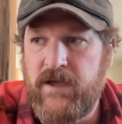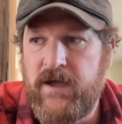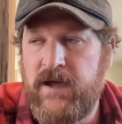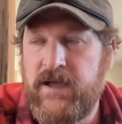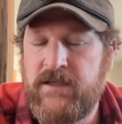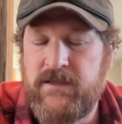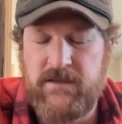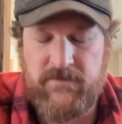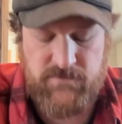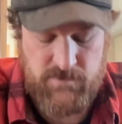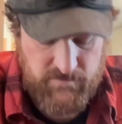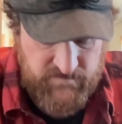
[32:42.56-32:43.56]

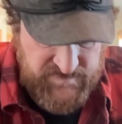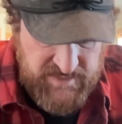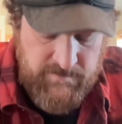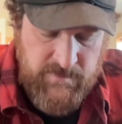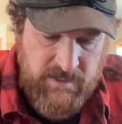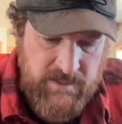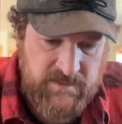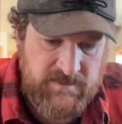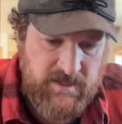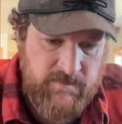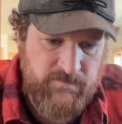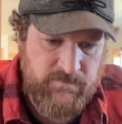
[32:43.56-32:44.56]
if you've seen me
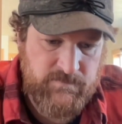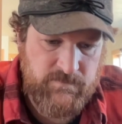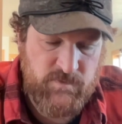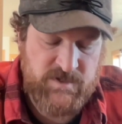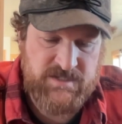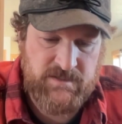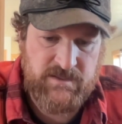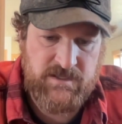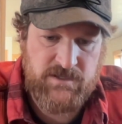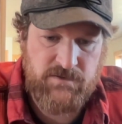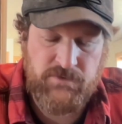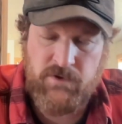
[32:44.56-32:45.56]
anytime recently,
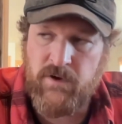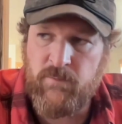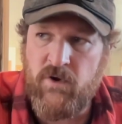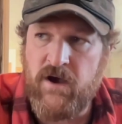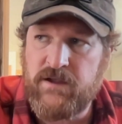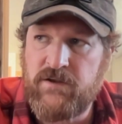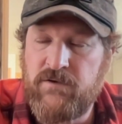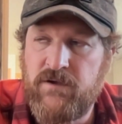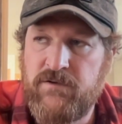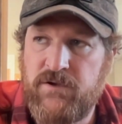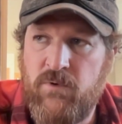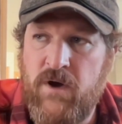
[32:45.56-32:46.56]
you'll know I'm walking
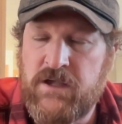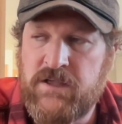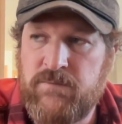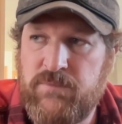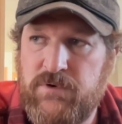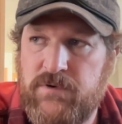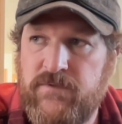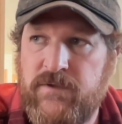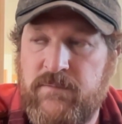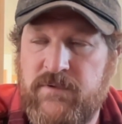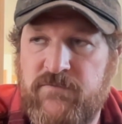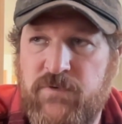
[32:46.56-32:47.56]
around in a walking boot.
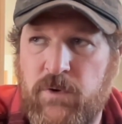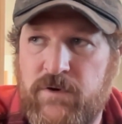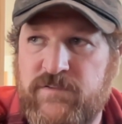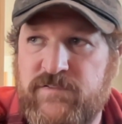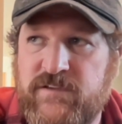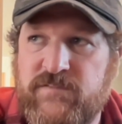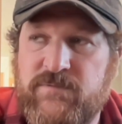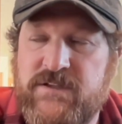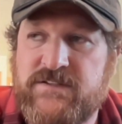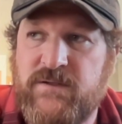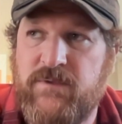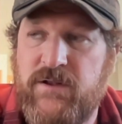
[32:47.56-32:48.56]
I'm in 4 to 6
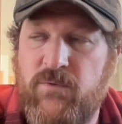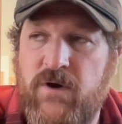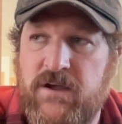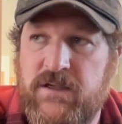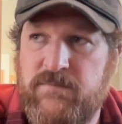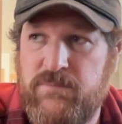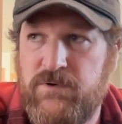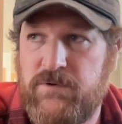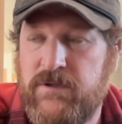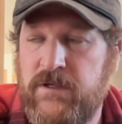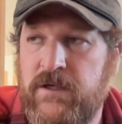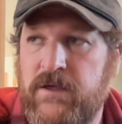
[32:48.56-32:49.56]
weeks, I'm in a walking boot.
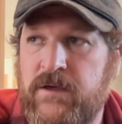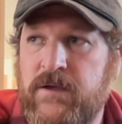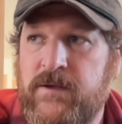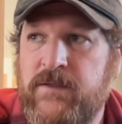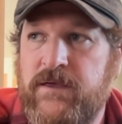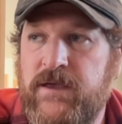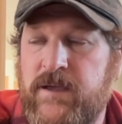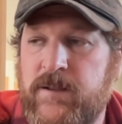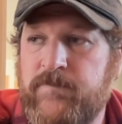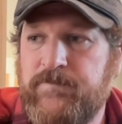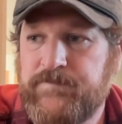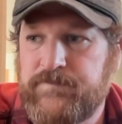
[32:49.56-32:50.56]

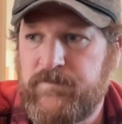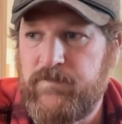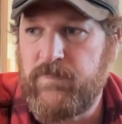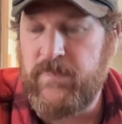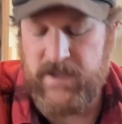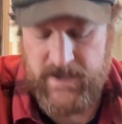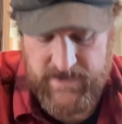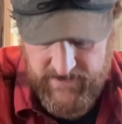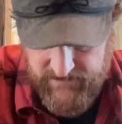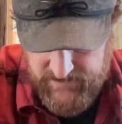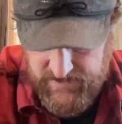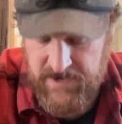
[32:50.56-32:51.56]
And I
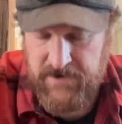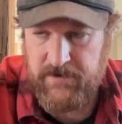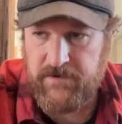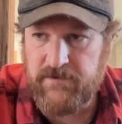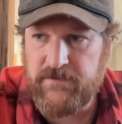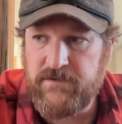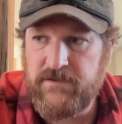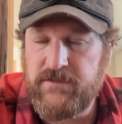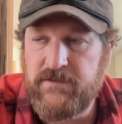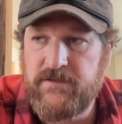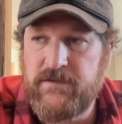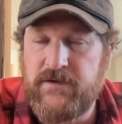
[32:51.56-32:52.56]
have a tear.
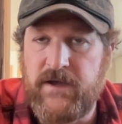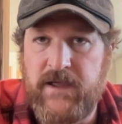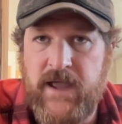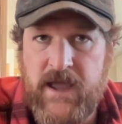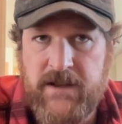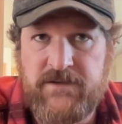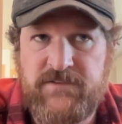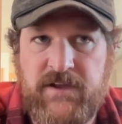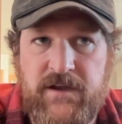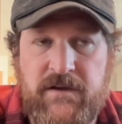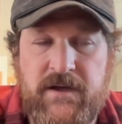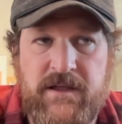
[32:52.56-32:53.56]
I had
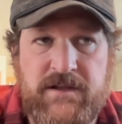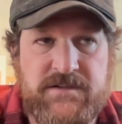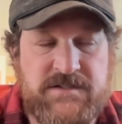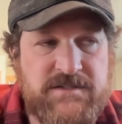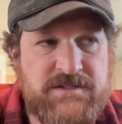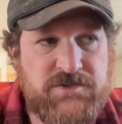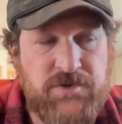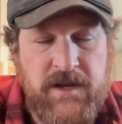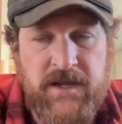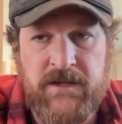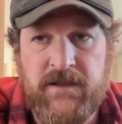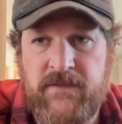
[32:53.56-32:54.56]
a
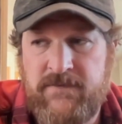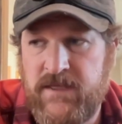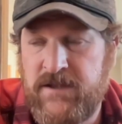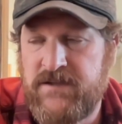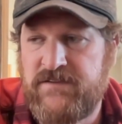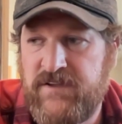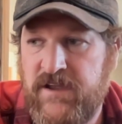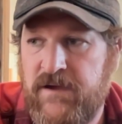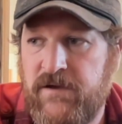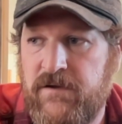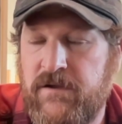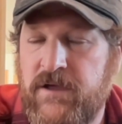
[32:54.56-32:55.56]
strain and then a
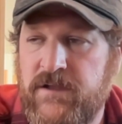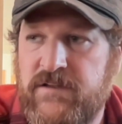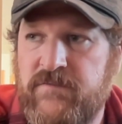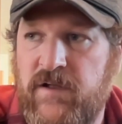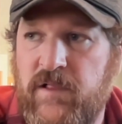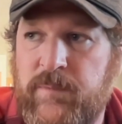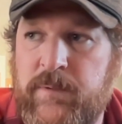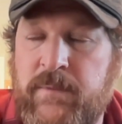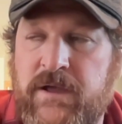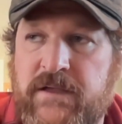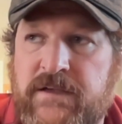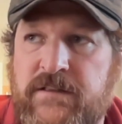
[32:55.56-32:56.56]
tear develop in
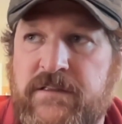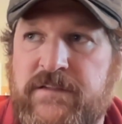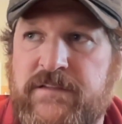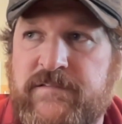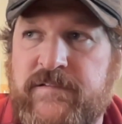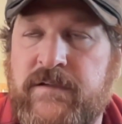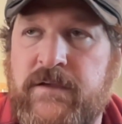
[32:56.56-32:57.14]
my Achilles.